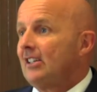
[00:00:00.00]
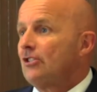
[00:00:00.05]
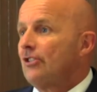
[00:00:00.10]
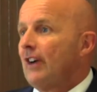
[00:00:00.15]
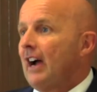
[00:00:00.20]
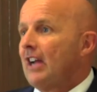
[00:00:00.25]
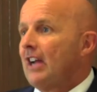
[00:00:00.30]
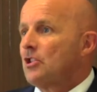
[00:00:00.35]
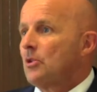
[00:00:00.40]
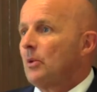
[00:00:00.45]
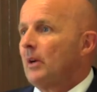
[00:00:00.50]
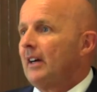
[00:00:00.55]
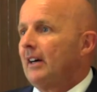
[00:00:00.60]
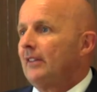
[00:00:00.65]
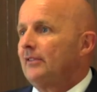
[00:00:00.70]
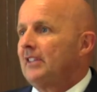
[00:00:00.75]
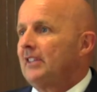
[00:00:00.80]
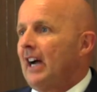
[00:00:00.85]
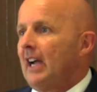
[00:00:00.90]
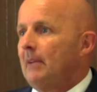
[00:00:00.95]
graduate
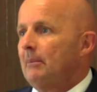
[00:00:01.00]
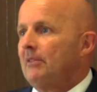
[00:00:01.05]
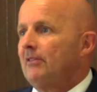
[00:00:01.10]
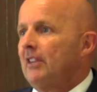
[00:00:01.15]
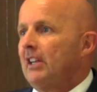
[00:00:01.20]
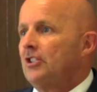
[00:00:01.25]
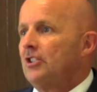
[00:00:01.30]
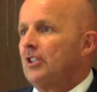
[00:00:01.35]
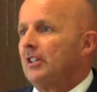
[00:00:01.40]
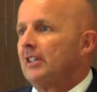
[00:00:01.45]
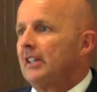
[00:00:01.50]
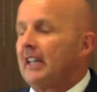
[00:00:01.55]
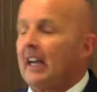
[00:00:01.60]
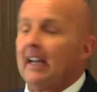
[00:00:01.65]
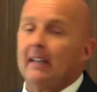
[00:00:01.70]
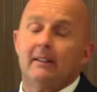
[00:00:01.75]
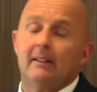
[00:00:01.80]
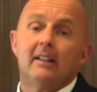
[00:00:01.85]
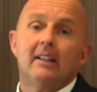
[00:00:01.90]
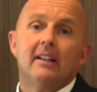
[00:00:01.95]
of Diman Regional. And
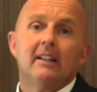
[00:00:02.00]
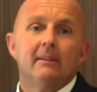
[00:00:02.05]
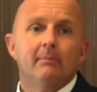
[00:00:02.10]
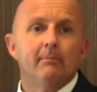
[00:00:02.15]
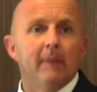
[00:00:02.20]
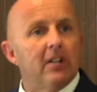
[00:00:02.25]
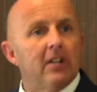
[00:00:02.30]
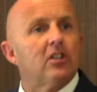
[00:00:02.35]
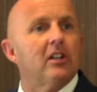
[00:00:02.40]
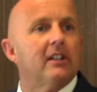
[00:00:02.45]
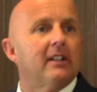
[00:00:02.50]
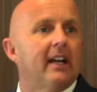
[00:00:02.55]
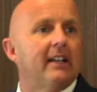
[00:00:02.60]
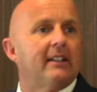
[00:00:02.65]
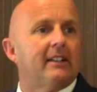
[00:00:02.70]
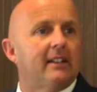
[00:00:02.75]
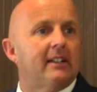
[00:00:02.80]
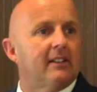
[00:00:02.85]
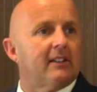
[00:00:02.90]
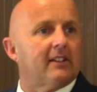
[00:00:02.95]
I mentioned
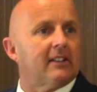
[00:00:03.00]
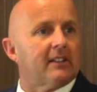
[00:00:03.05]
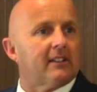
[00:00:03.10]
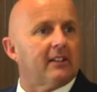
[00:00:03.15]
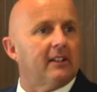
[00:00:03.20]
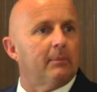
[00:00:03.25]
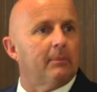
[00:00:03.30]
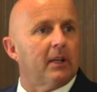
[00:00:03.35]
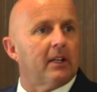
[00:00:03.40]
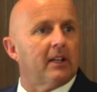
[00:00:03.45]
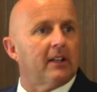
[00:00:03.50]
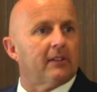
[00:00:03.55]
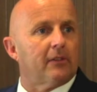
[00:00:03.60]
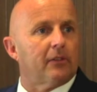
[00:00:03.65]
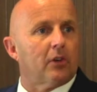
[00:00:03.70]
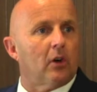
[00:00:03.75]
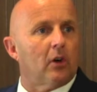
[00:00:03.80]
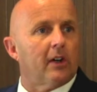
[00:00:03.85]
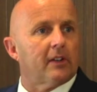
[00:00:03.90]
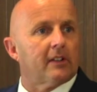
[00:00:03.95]
1960 because,
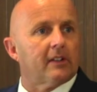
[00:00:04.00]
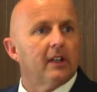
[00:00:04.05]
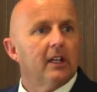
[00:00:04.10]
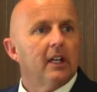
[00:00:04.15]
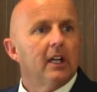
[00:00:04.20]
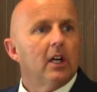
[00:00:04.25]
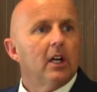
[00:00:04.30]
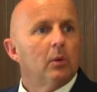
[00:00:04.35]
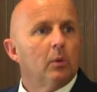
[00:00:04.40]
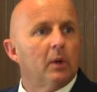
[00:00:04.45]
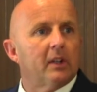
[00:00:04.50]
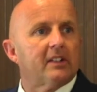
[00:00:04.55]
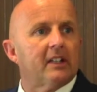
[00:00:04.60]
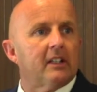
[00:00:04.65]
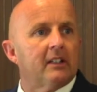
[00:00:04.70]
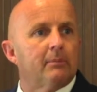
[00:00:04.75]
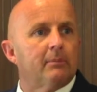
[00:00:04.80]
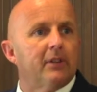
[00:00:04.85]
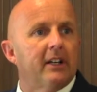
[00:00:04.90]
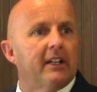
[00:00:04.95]
of course, we're
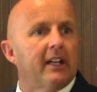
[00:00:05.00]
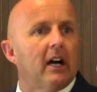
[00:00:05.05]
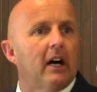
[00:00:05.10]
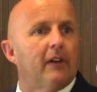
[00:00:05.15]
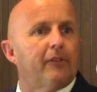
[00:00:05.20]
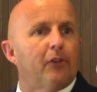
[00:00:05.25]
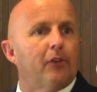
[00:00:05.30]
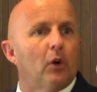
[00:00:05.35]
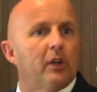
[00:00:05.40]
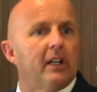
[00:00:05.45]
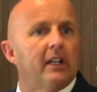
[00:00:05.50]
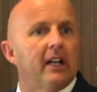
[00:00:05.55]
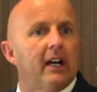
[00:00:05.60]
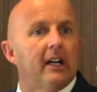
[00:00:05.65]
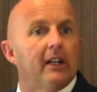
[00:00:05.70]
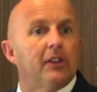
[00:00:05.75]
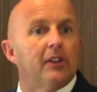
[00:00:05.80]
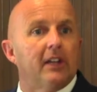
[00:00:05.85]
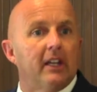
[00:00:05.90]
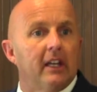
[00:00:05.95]
celebrating our
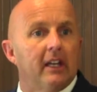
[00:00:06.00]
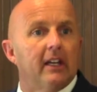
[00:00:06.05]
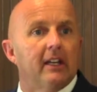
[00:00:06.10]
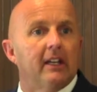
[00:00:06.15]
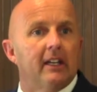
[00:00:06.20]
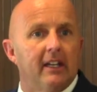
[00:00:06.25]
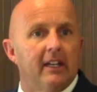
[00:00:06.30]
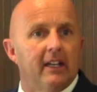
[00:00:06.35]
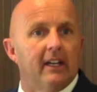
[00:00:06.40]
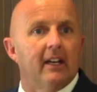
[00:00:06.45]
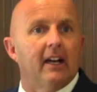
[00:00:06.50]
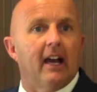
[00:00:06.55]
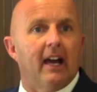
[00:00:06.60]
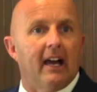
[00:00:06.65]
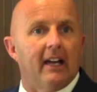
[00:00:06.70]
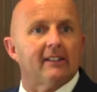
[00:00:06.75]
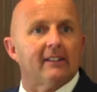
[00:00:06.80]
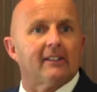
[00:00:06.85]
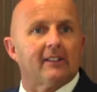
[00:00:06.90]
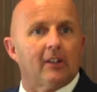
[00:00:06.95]
49th year here
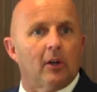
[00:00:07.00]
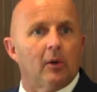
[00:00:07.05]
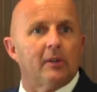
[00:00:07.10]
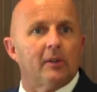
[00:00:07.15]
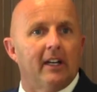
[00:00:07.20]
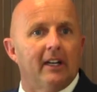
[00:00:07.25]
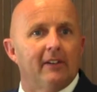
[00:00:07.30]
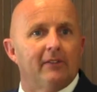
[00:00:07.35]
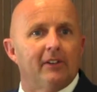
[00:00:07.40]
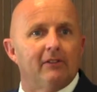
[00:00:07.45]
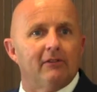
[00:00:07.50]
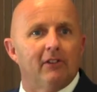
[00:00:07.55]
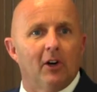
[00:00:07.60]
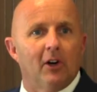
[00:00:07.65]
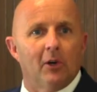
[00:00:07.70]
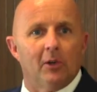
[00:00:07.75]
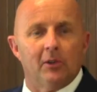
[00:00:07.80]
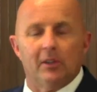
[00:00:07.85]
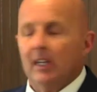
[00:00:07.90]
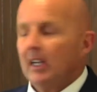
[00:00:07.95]
at Stonehaven
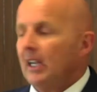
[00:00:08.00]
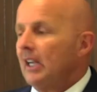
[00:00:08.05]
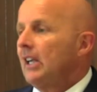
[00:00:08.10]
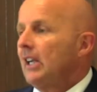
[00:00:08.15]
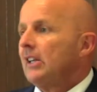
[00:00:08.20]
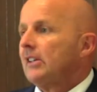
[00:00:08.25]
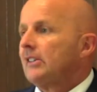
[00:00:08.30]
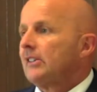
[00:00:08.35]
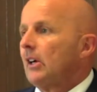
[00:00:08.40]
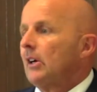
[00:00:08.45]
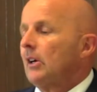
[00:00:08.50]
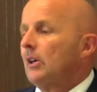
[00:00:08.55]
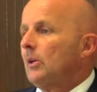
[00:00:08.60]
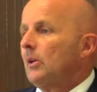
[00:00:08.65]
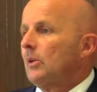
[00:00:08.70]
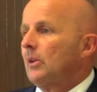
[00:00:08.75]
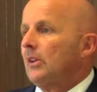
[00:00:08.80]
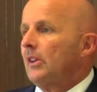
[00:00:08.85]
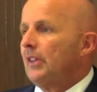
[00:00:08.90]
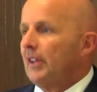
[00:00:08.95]
Road.
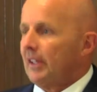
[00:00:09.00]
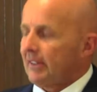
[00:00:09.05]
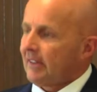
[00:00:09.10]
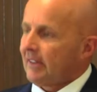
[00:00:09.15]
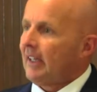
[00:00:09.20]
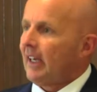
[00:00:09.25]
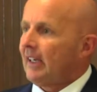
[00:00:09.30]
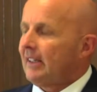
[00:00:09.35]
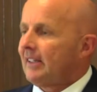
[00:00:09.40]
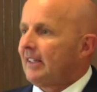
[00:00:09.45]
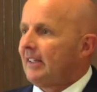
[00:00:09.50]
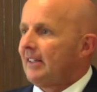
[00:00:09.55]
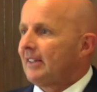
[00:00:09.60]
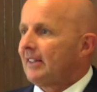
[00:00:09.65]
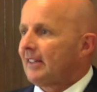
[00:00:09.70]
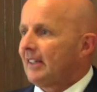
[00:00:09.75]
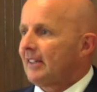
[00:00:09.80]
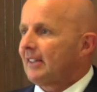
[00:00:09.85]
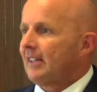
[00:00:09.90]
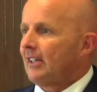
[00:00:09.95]
So this
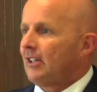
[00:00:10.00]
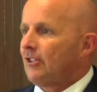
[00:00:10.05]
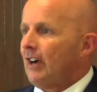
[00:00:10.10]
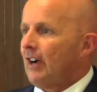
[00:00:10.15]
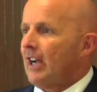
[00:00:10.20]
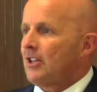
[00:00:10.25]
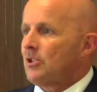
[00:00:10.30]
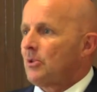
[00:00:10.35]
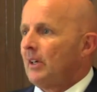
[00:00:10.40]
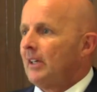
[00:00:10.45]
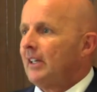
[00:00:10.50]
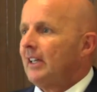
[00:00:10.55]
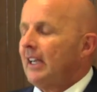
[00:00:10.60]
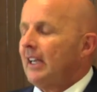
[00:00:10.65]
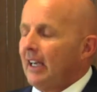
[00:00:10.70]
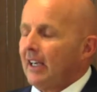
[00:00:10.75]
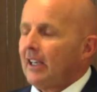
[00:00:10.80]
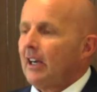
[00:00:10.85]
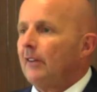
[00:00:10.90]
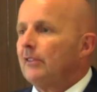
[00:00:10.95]
1960 graduate
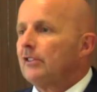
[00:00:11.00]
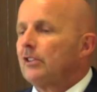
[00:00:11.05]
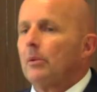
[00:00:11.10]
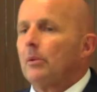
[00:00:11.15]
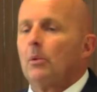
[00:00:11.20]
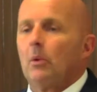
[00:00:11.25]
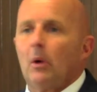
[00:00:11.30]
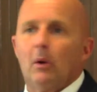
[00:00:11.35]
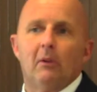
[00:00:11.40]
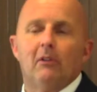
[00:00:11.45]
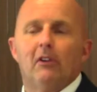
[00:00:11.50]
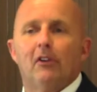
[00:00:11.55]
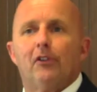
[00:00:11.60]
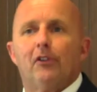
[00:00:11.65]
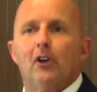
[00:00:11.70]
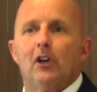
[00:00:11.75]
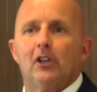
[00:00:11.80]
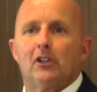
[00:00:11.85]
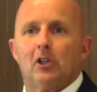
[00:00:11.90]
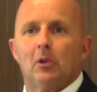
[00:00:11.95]
comes from what we
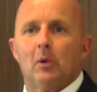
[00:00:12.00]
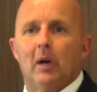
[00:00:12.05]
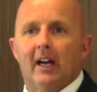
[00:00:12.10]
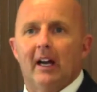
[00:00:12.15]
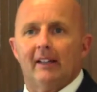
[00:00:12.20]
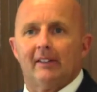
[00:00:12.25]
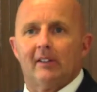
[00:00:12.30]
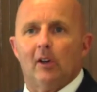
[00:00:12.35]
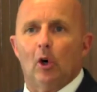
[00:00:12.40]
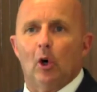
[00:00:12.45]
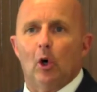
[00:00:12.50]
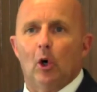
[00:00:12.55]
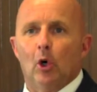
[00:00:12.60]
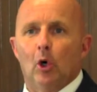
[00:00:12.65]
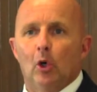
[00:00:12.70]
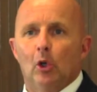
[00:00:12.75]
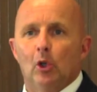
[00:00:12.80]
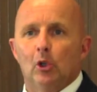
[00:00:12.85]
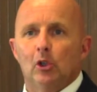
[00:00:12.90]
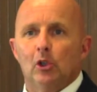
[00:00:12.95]
refer to as
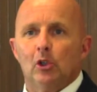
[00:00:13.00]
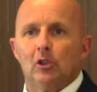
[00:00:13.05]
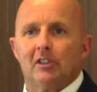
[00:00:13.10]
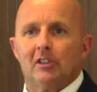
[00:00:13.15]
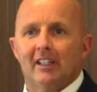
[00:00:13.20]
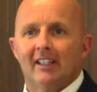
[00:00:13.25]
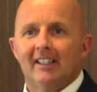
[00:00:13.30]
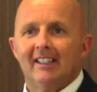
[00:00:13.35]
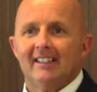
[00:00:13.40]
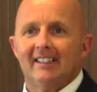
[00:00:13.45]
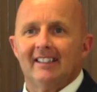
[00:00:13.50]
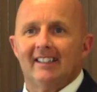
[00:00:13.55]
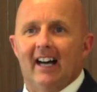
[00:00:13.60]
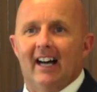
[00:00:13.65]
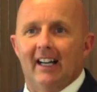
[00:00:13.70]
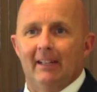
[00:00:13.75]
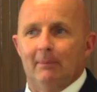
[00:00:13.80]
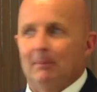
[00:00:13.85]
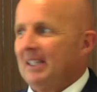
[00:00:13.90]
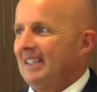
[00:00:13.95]
Old
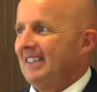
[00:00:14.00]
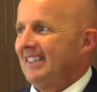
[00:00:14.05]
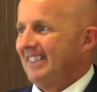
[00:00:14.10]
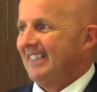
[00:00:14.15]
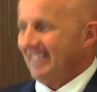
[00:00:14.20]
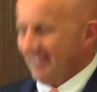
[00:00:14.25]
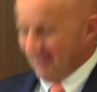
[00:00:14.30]
Diman.